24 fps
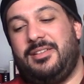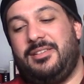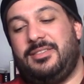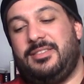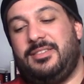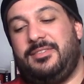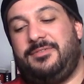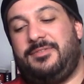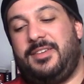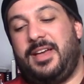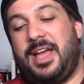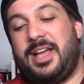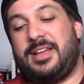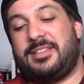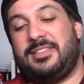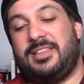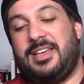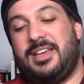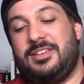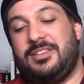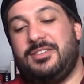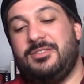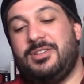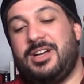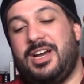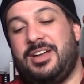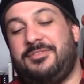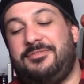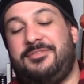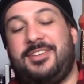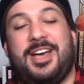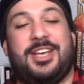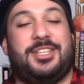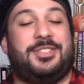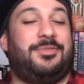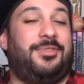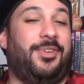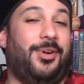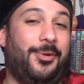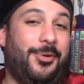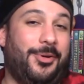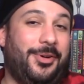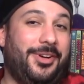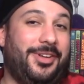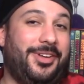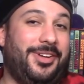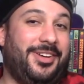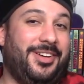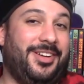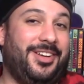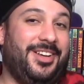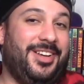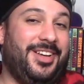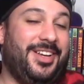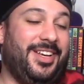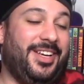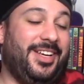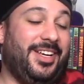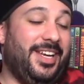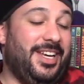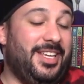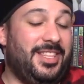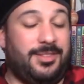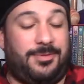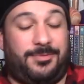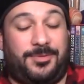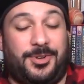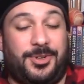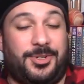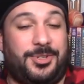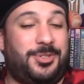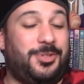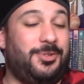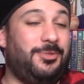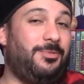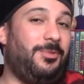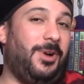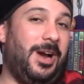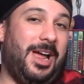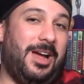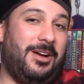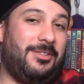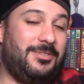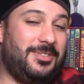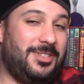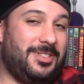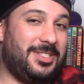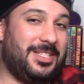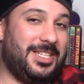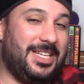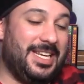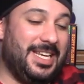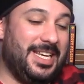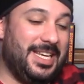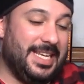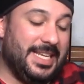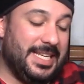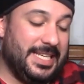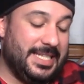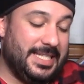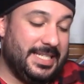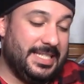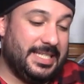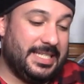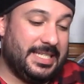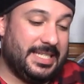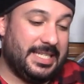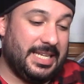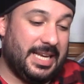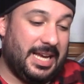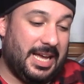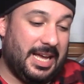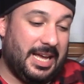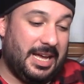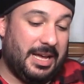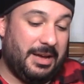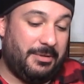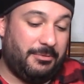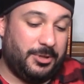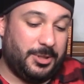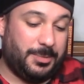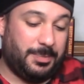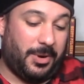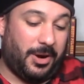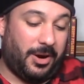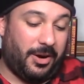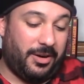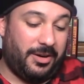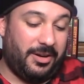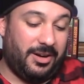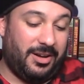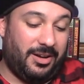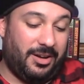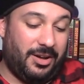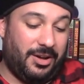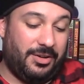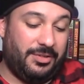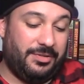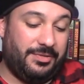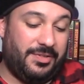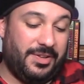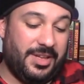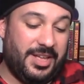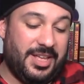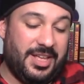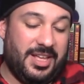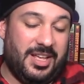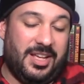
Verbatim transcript: the fact that you got fast-forwarded in the first two rounds was part of